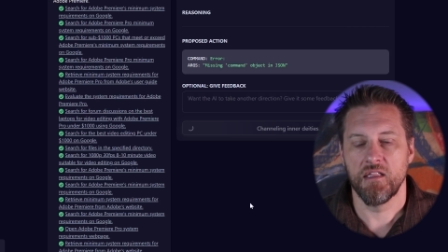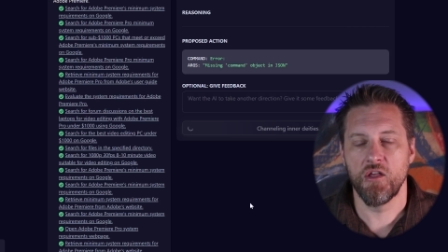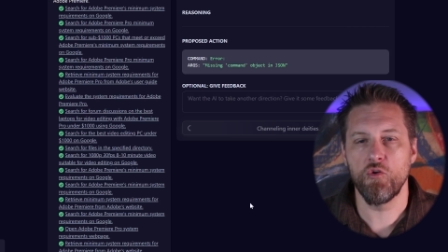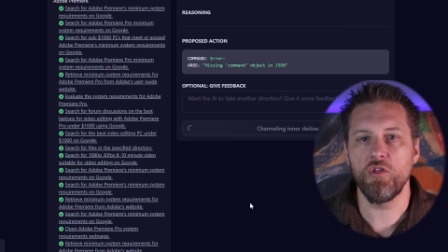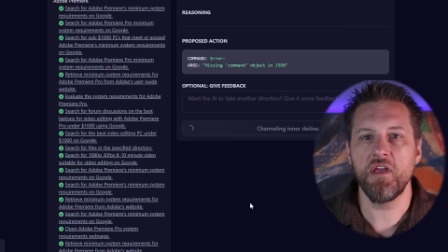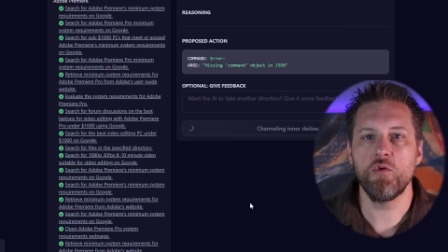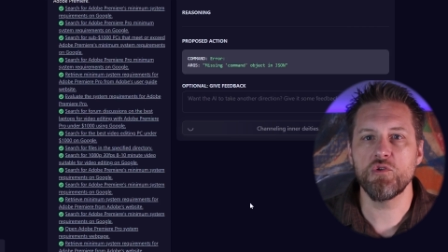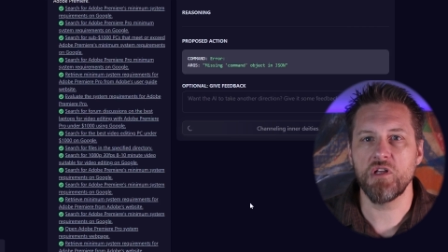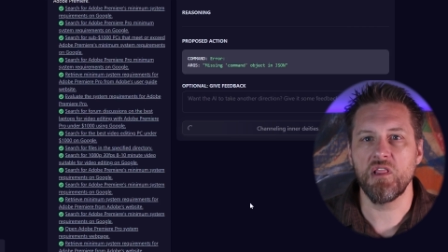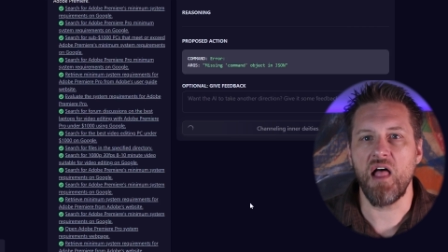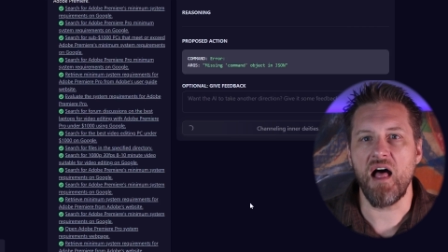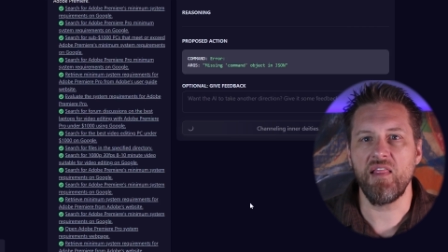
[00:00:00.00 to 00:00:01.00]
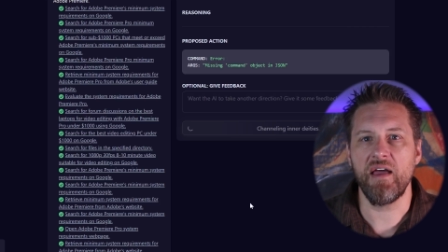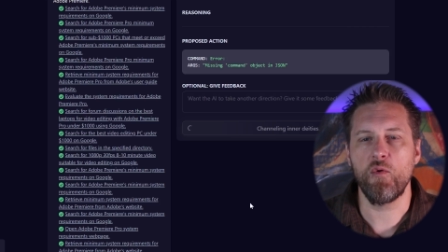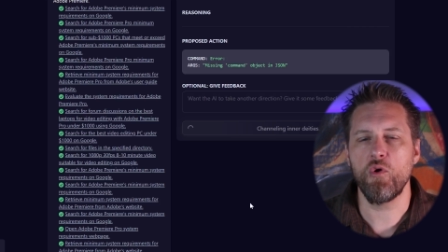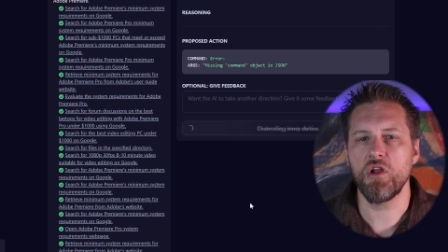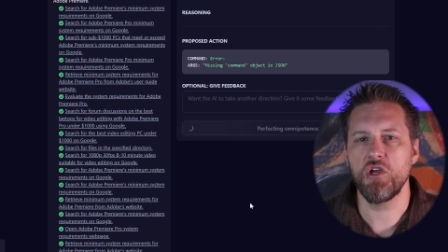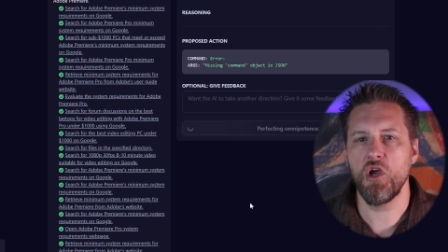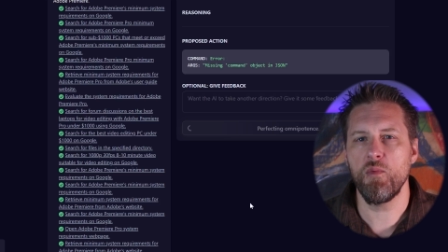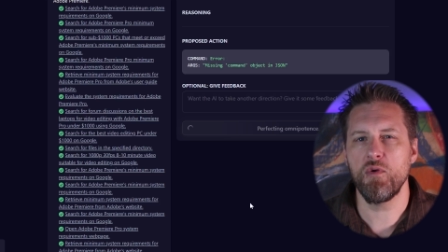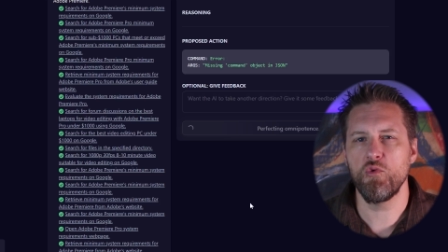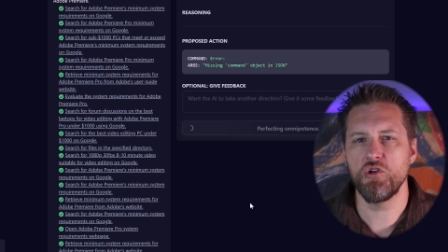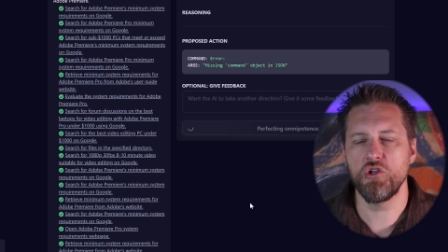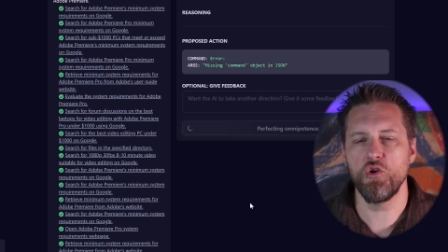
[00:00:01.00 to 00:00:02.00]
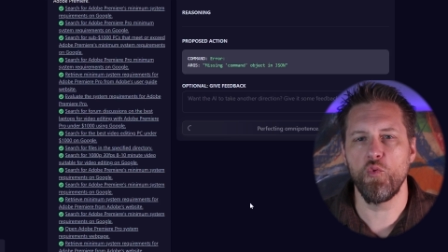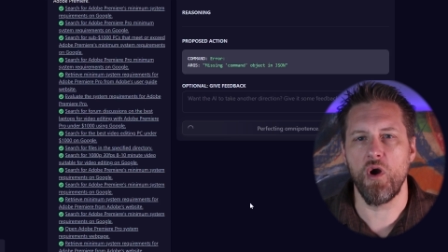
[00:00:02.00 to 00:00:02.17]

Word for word: literally it was a lot like what a human would do,